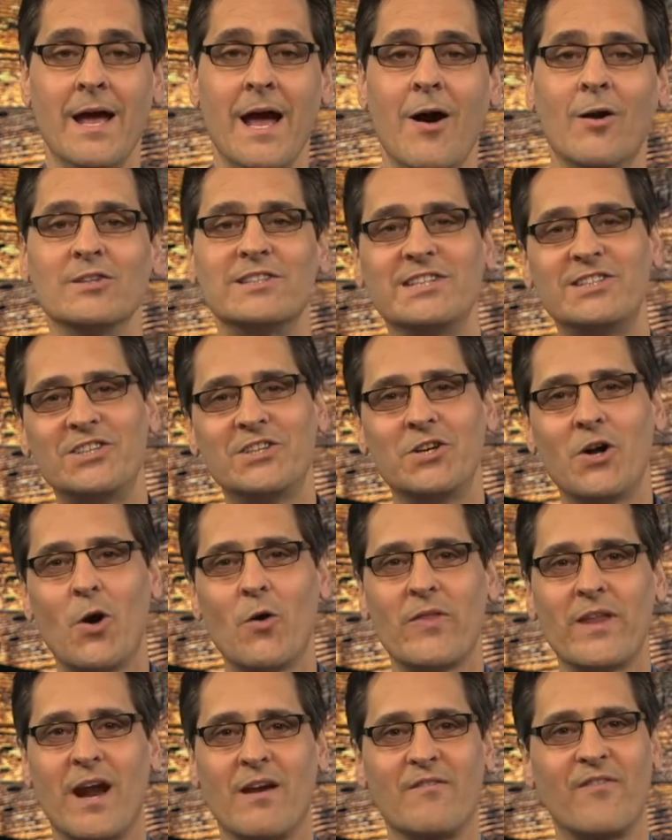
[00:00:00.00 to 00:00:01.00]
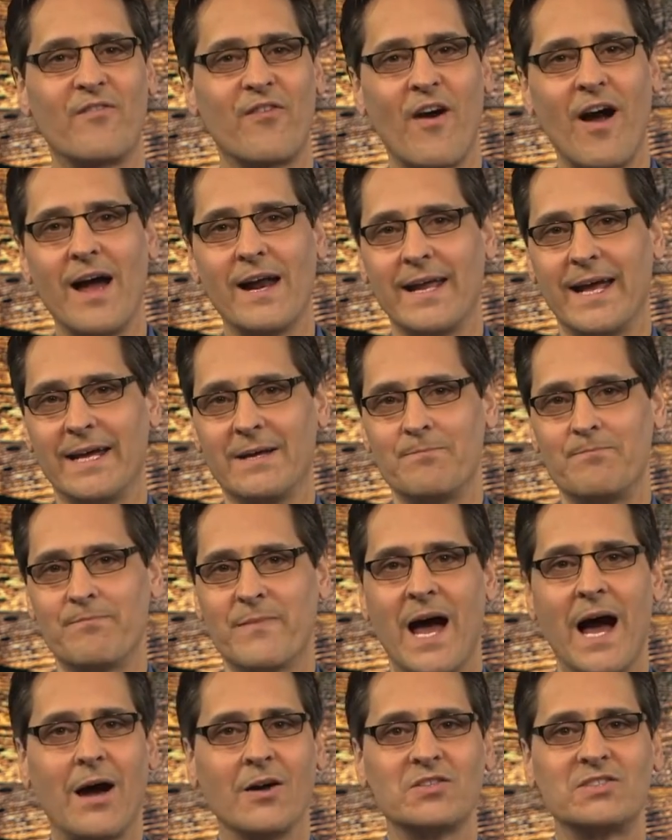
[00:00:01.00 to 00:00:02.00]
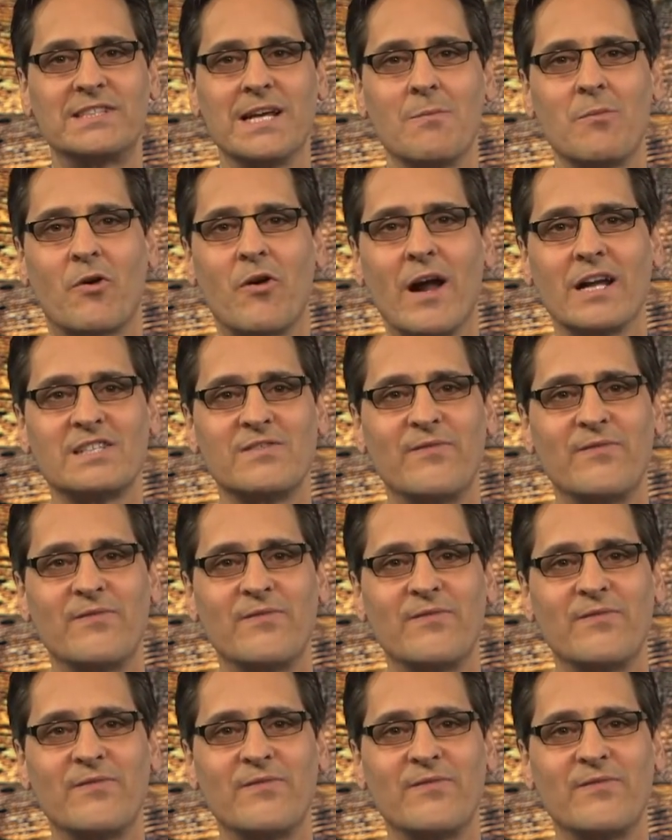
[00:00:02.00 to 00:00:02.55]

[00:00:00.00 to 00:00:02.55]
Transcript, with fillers: Well, did you know that on Friday, House Democrats